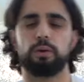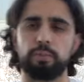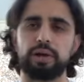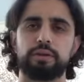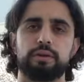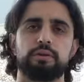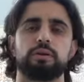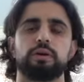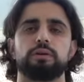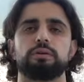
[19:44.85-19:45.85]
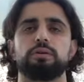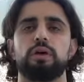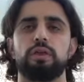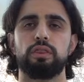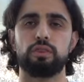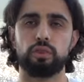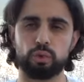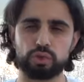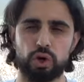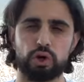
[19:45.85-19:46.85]
but
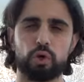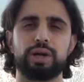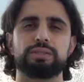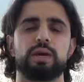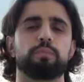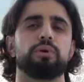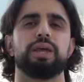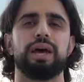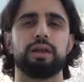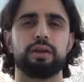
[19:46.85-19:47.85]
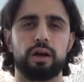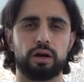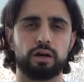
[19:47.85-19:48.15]
those are quite separate and